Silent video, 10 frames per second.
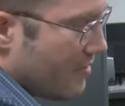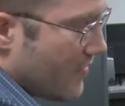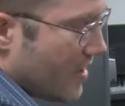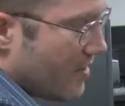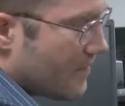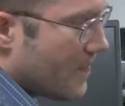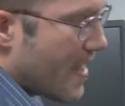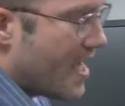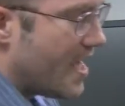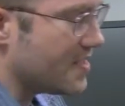and there.
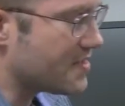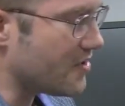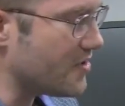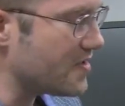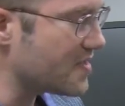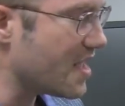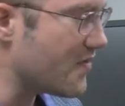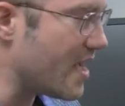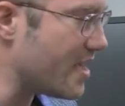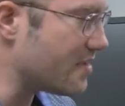And so you see
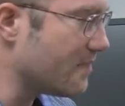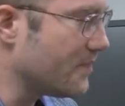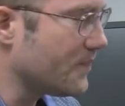that